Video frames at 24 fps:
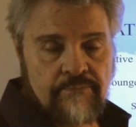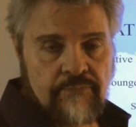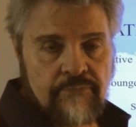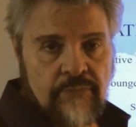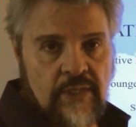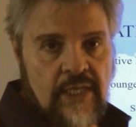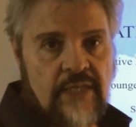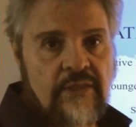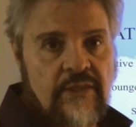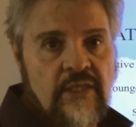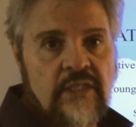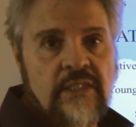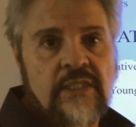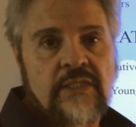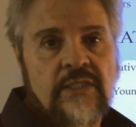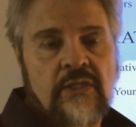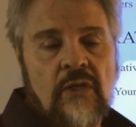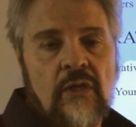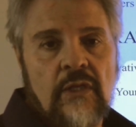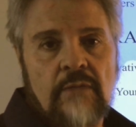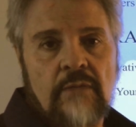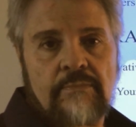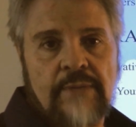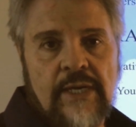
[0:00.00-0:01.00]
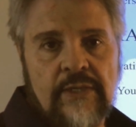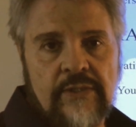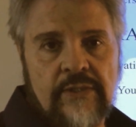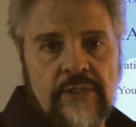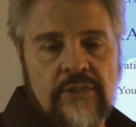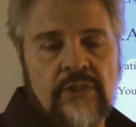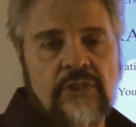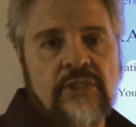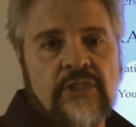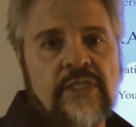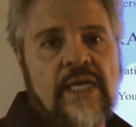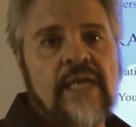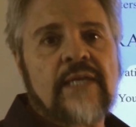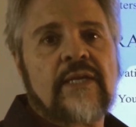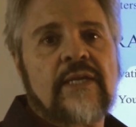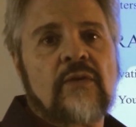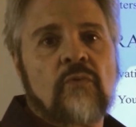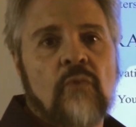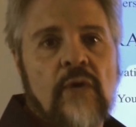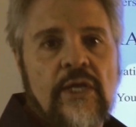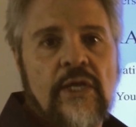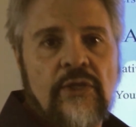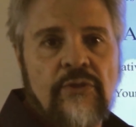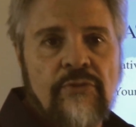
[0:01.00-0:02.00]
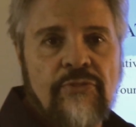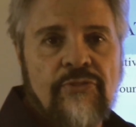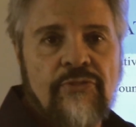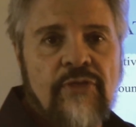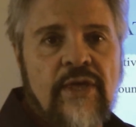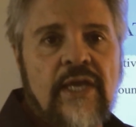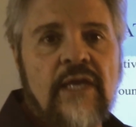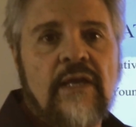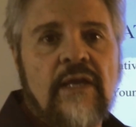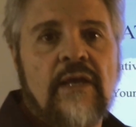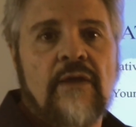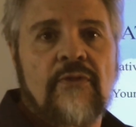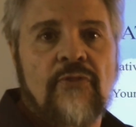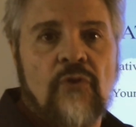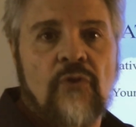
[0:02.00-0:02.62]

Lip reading: And this is all about understanding why you think